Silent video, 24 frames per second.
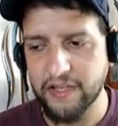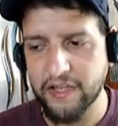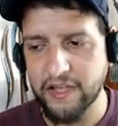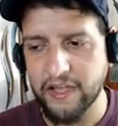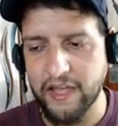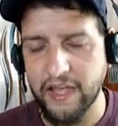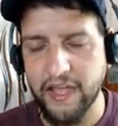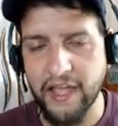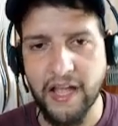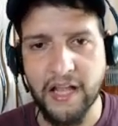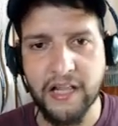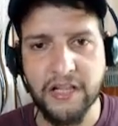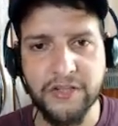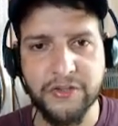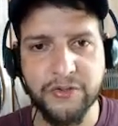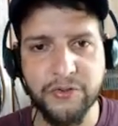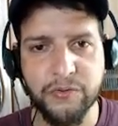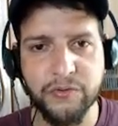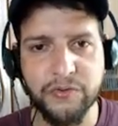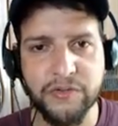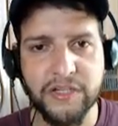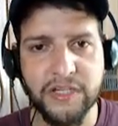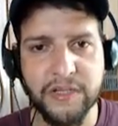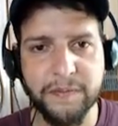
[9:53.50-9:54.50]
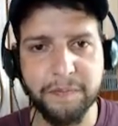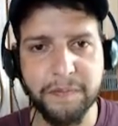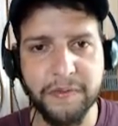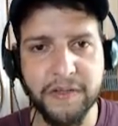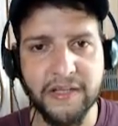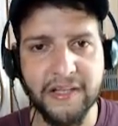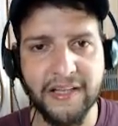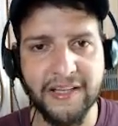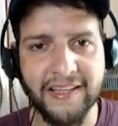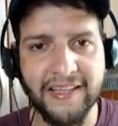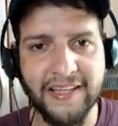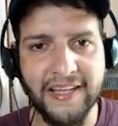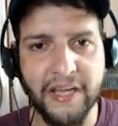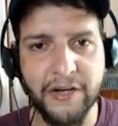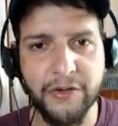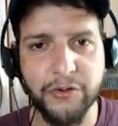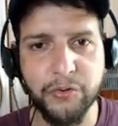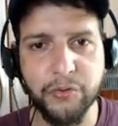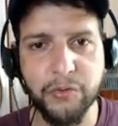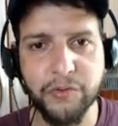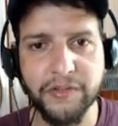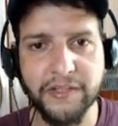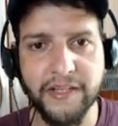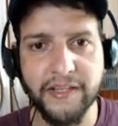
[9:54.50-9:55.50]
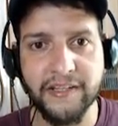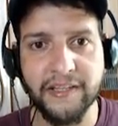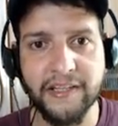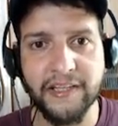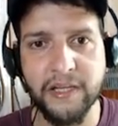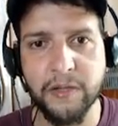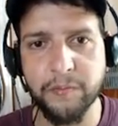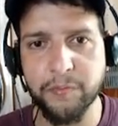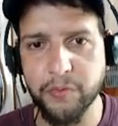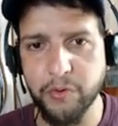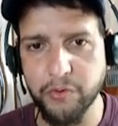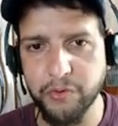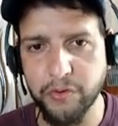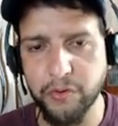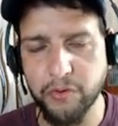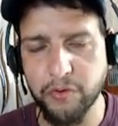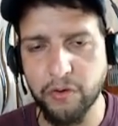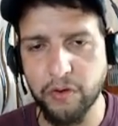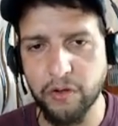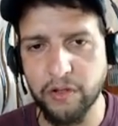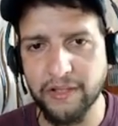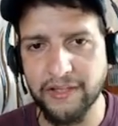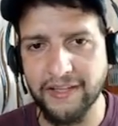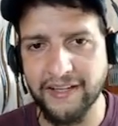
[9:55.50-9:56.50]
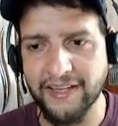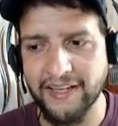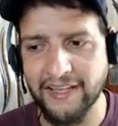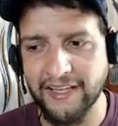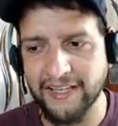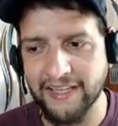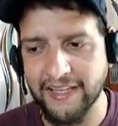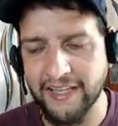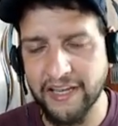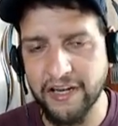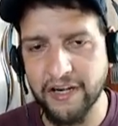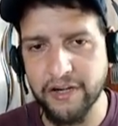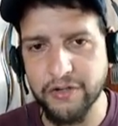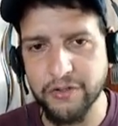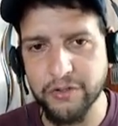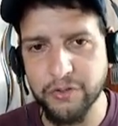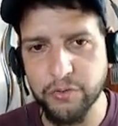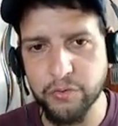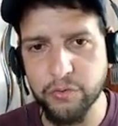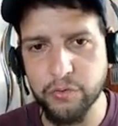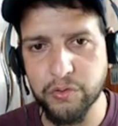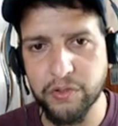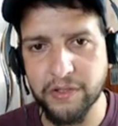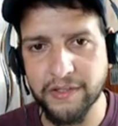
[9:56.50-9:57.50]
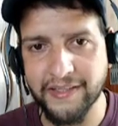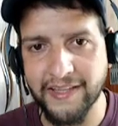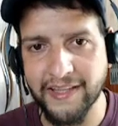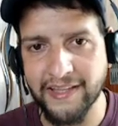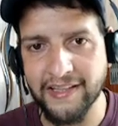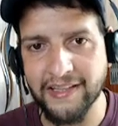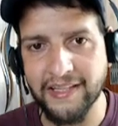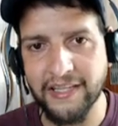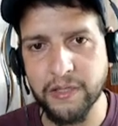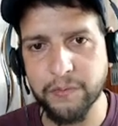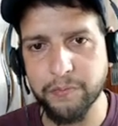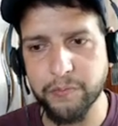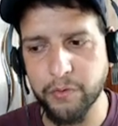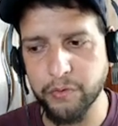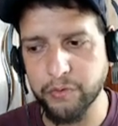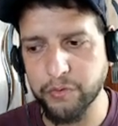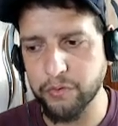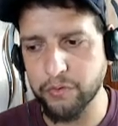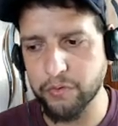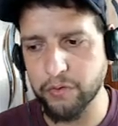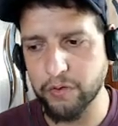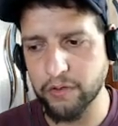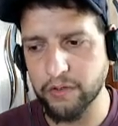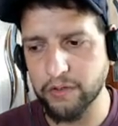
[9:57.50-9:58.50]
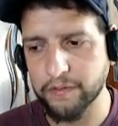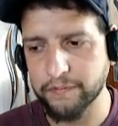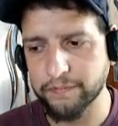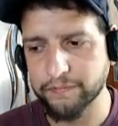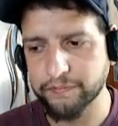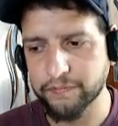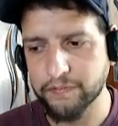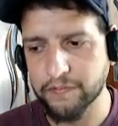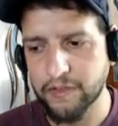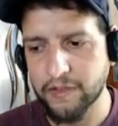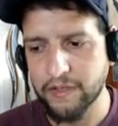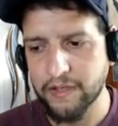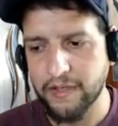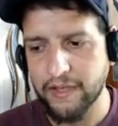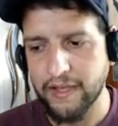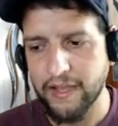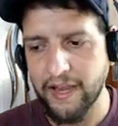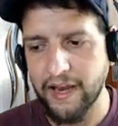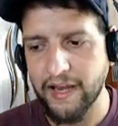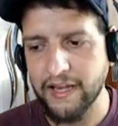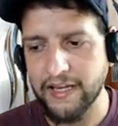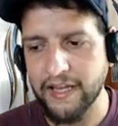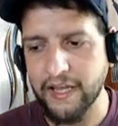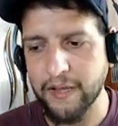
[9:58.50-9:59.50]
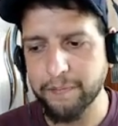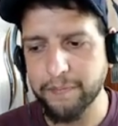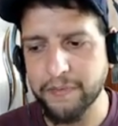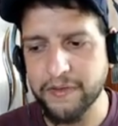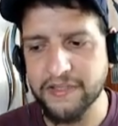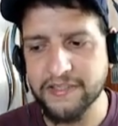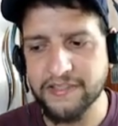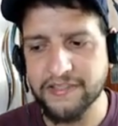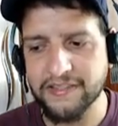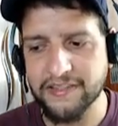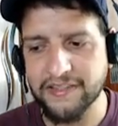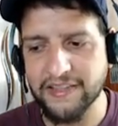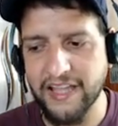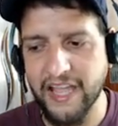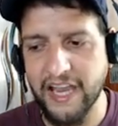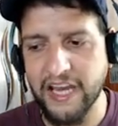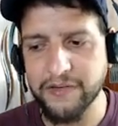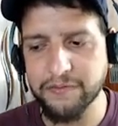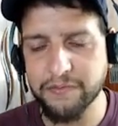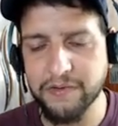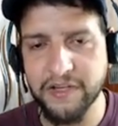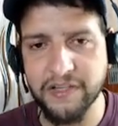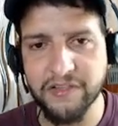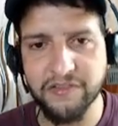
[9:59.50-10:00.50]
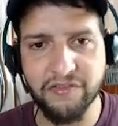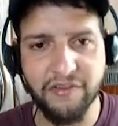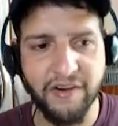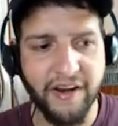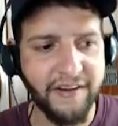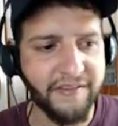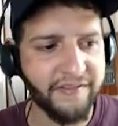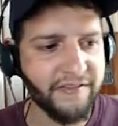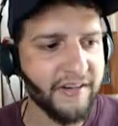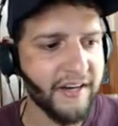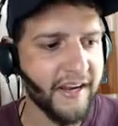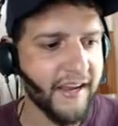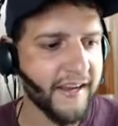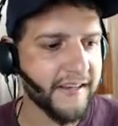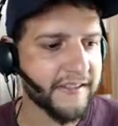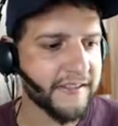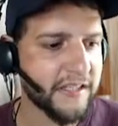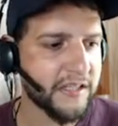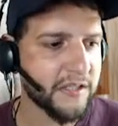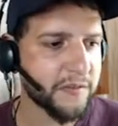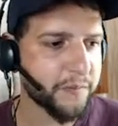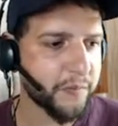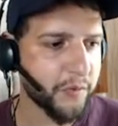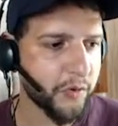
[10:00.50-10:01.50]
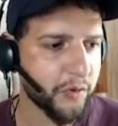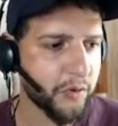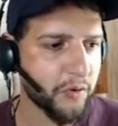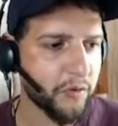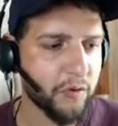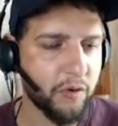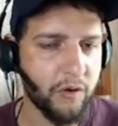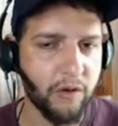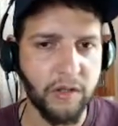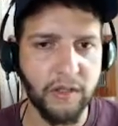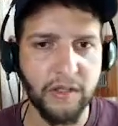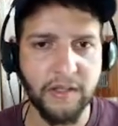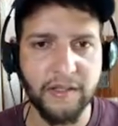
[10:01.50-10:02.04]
L2TP, layer 2 tunneling protocol. A layer 2 tunneling protocol. LDAP is Lightweight Directory Access Protocol.